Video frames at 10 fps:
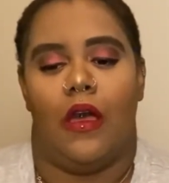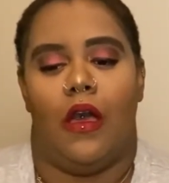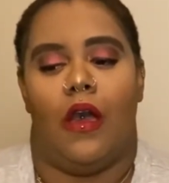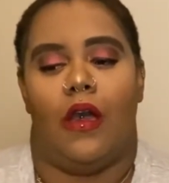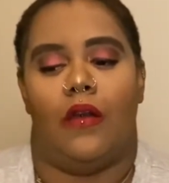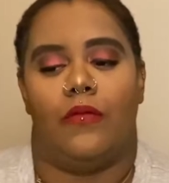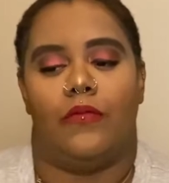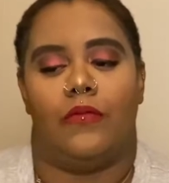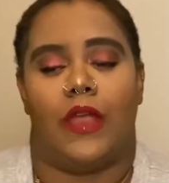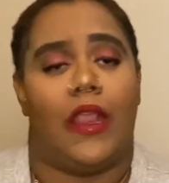And
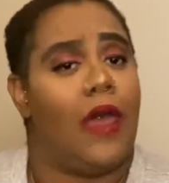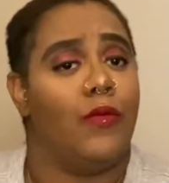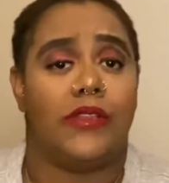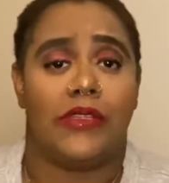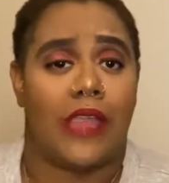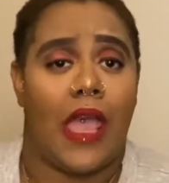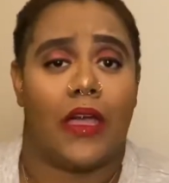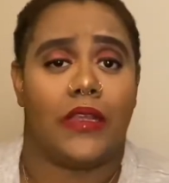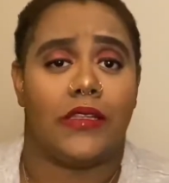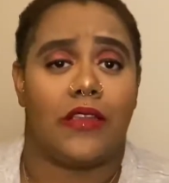I was not
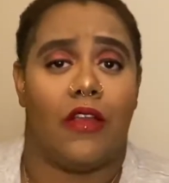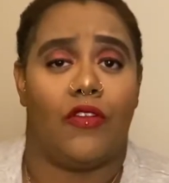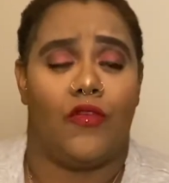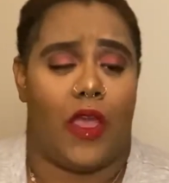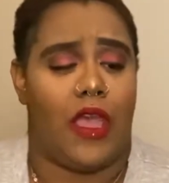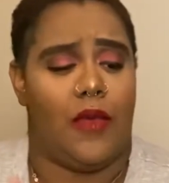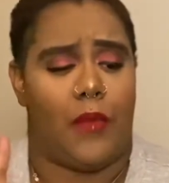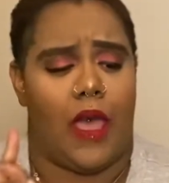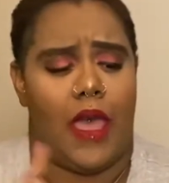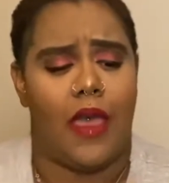gonna start over. I had
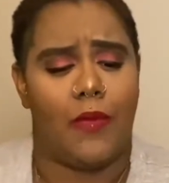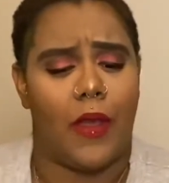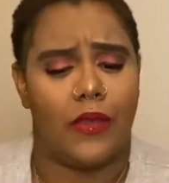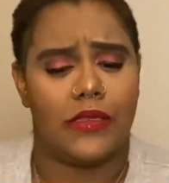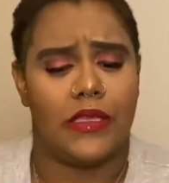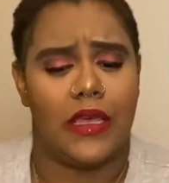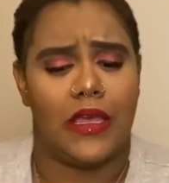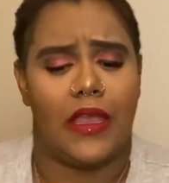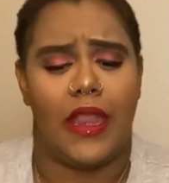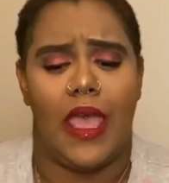my eyebrows
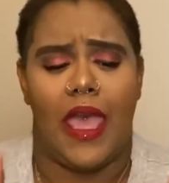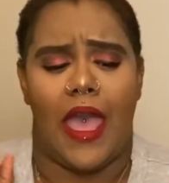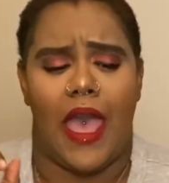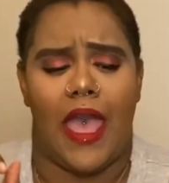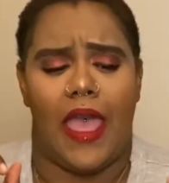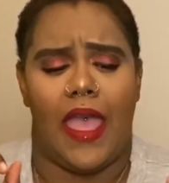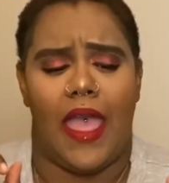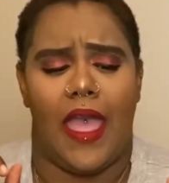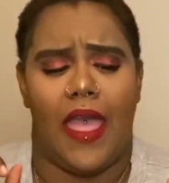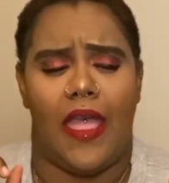done, I
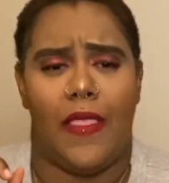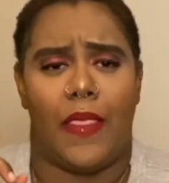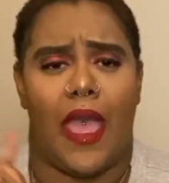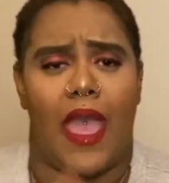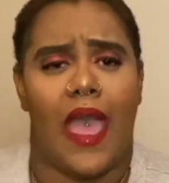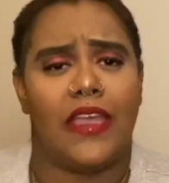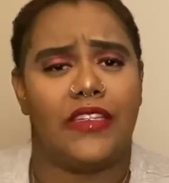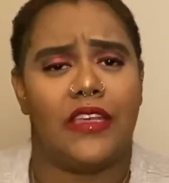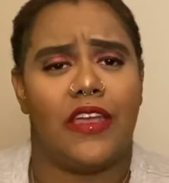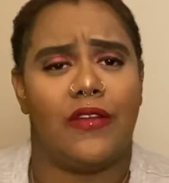had my
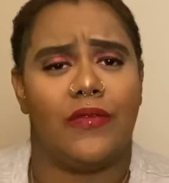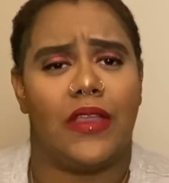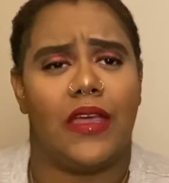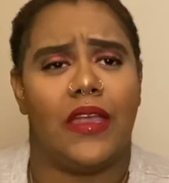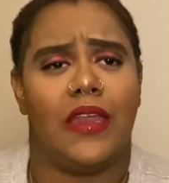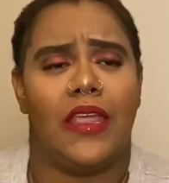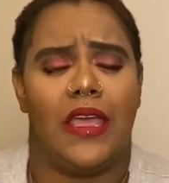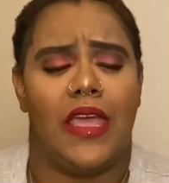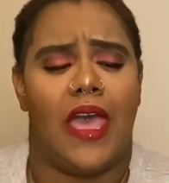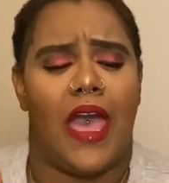eyeshadow done,
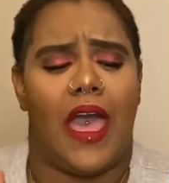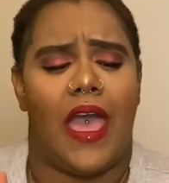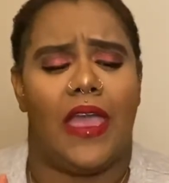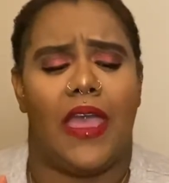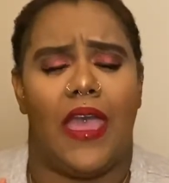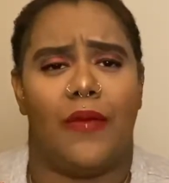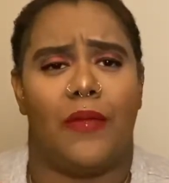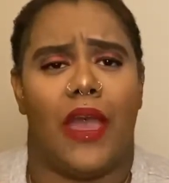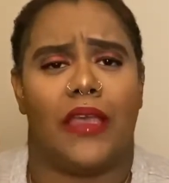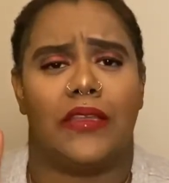I had
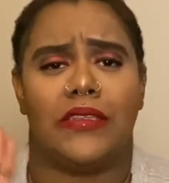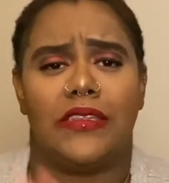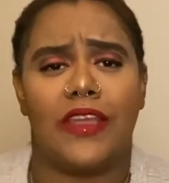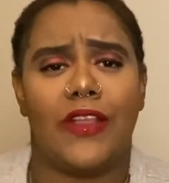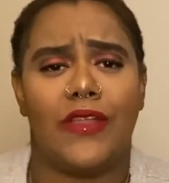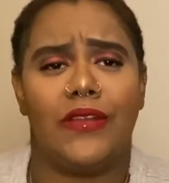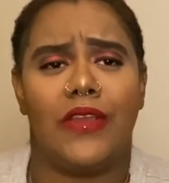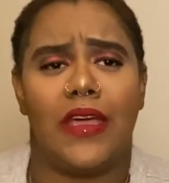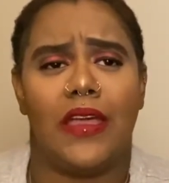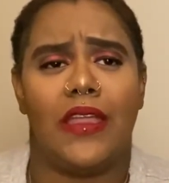my concealer
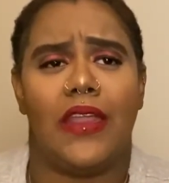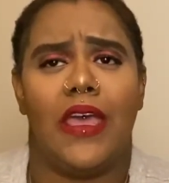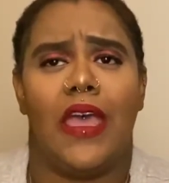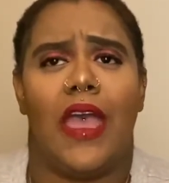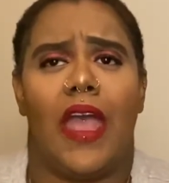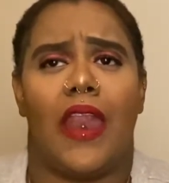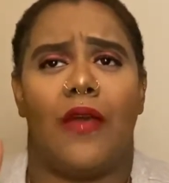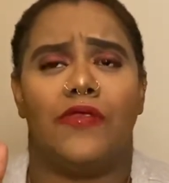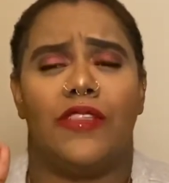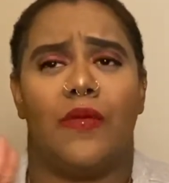done, and I
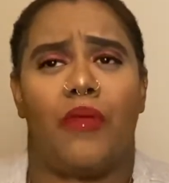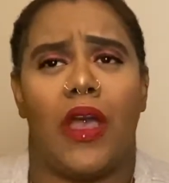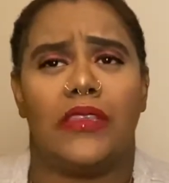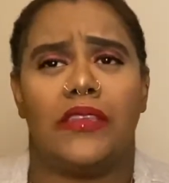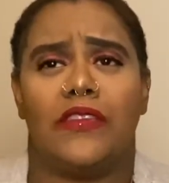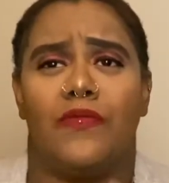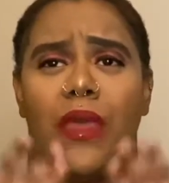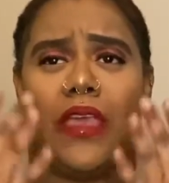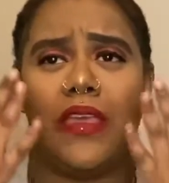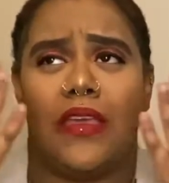was in the process of
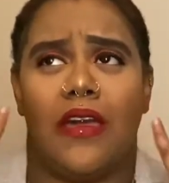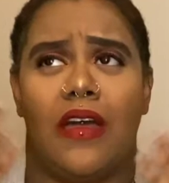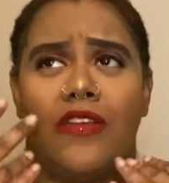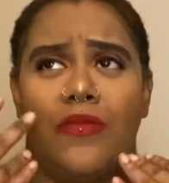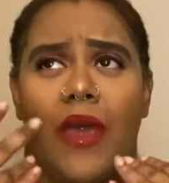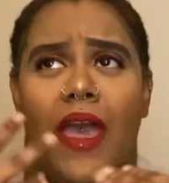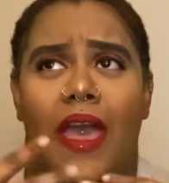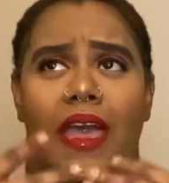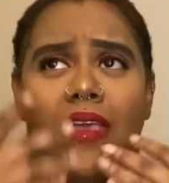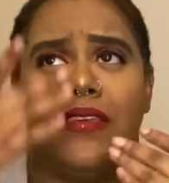baking under my
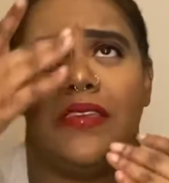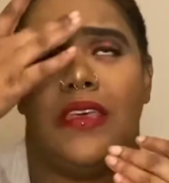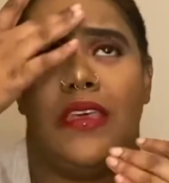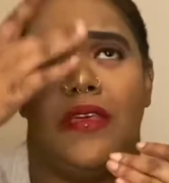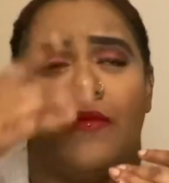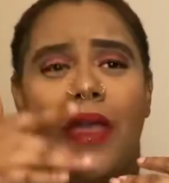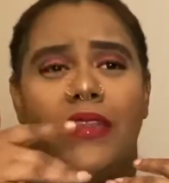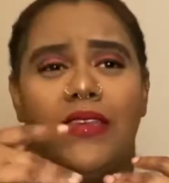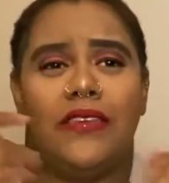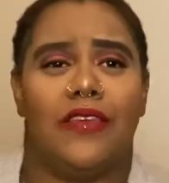eyes, my
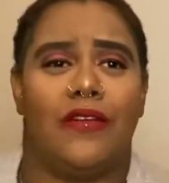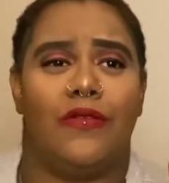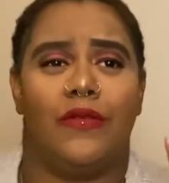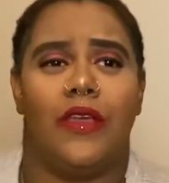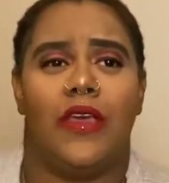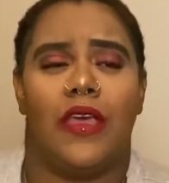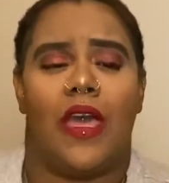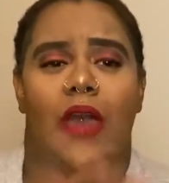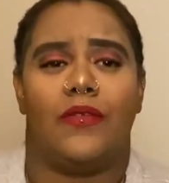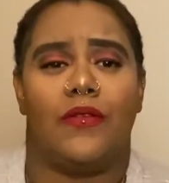T-zone.
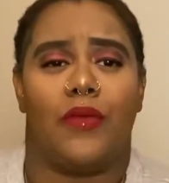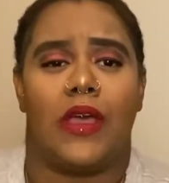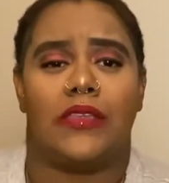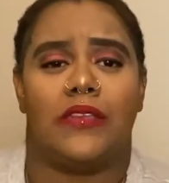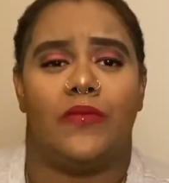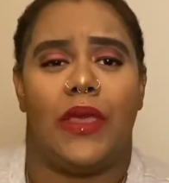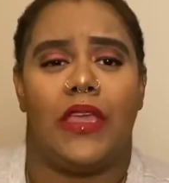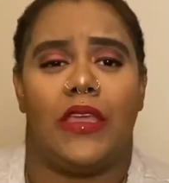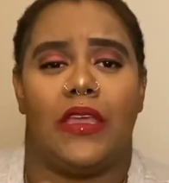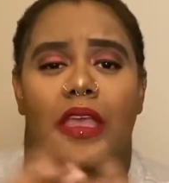I was in the process of
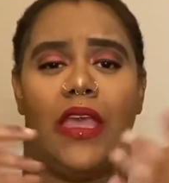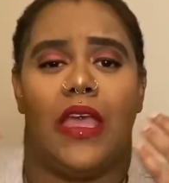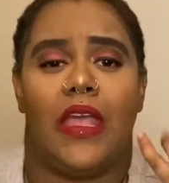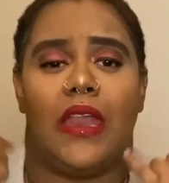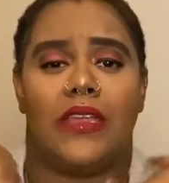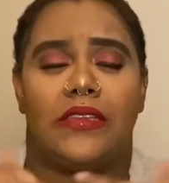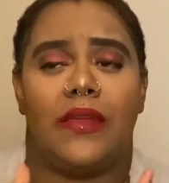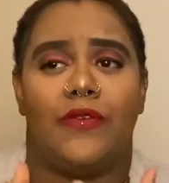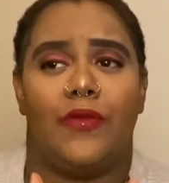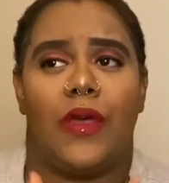baking, and I
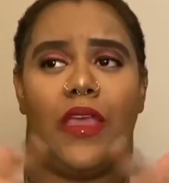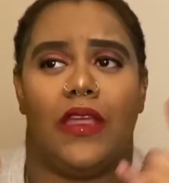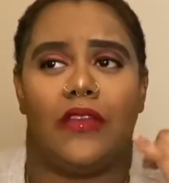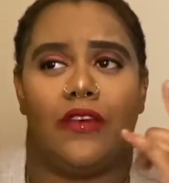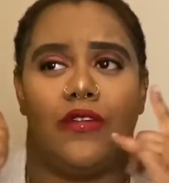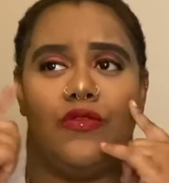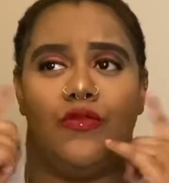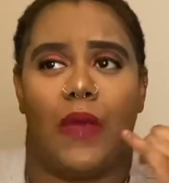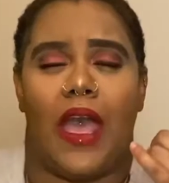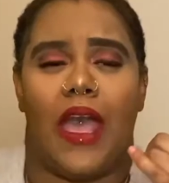stepped away to go do
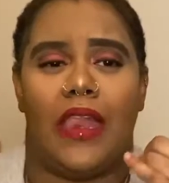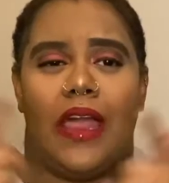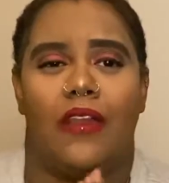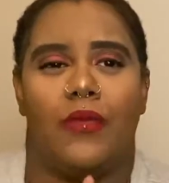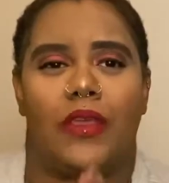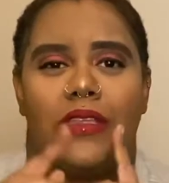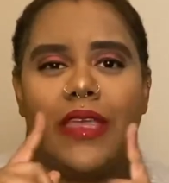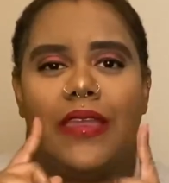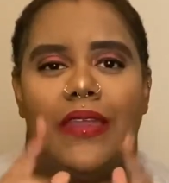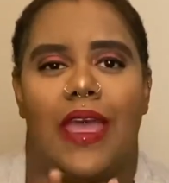my eyeliner because I
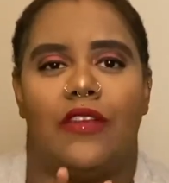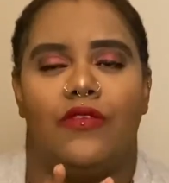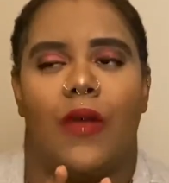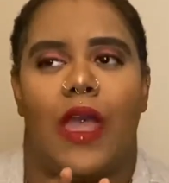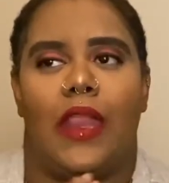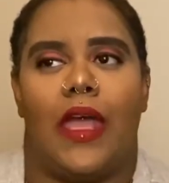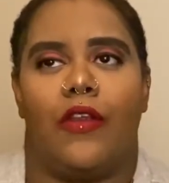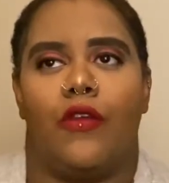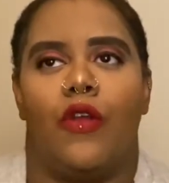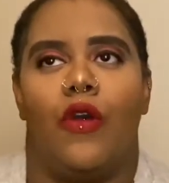cannot do
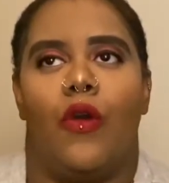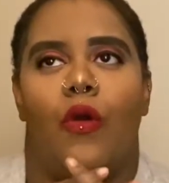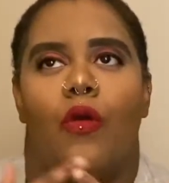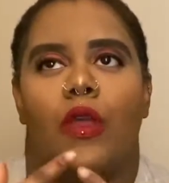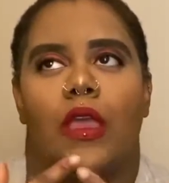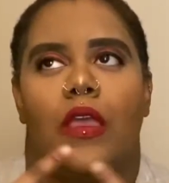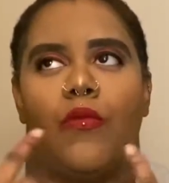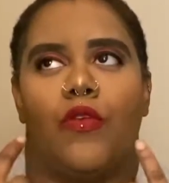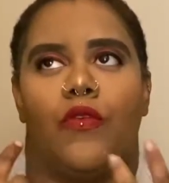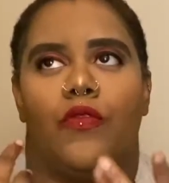eyeliner on
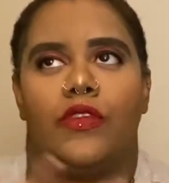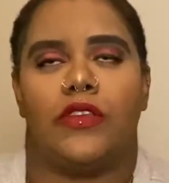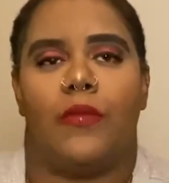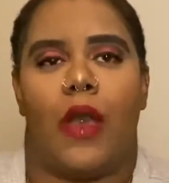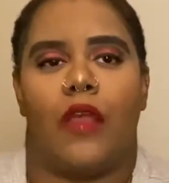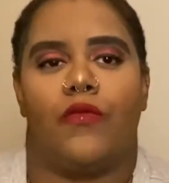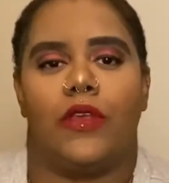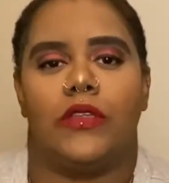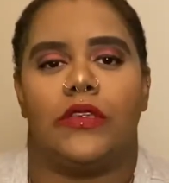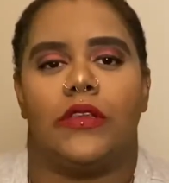camera for some odd
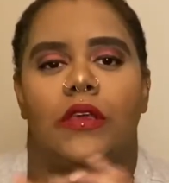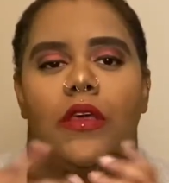reason.